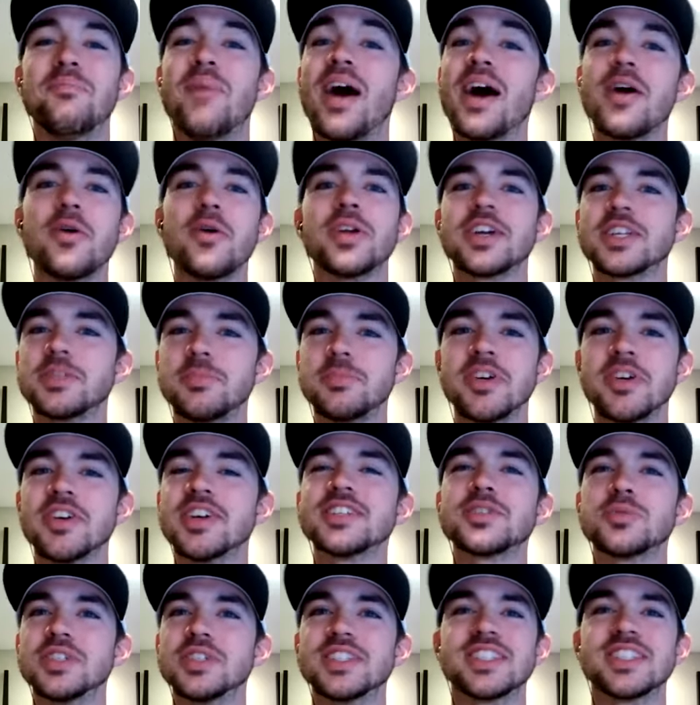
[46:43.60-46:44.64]
my own
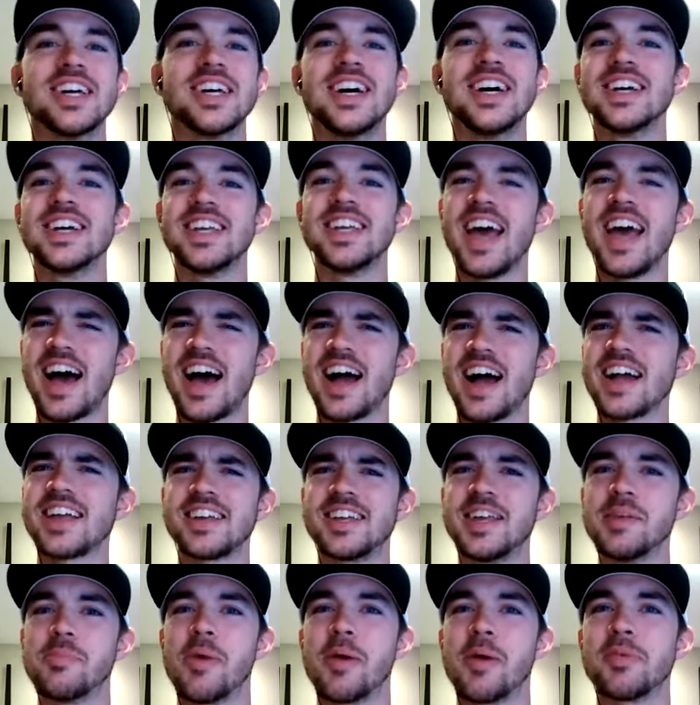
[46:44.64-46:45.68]
experience was yeah i
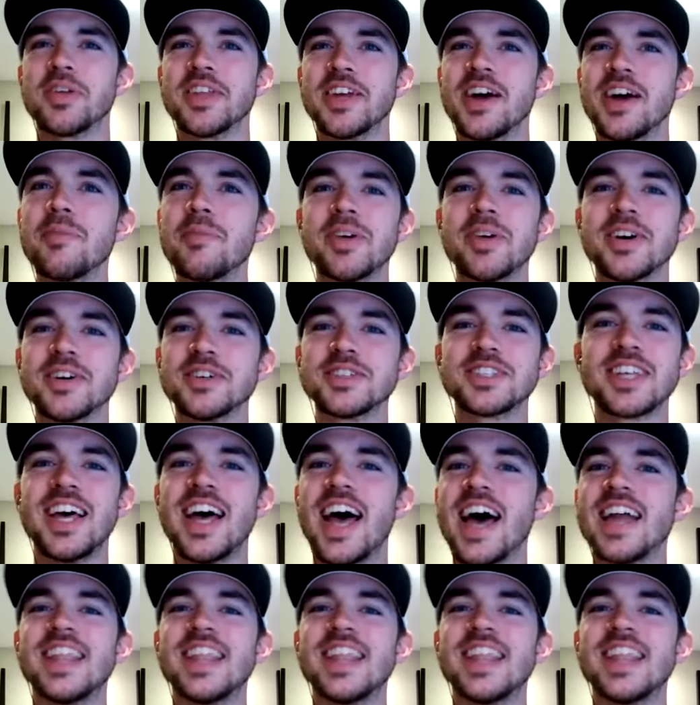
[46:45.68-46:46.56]
could keep up on the uphills